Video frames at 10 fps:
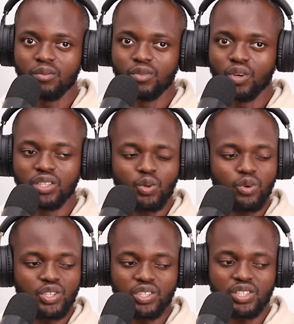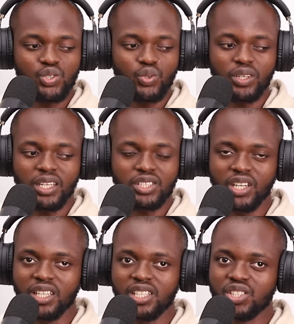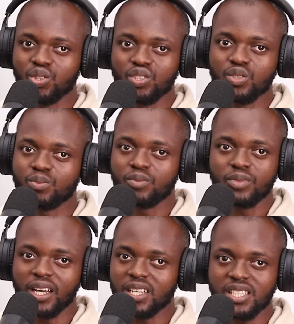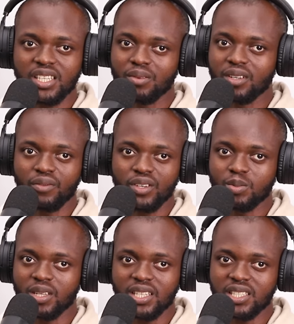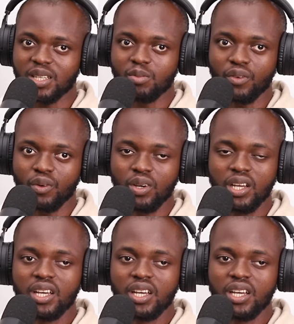Because the questions he's throwing at Charlie, you shouldn't be asking him in the first place, as I said before.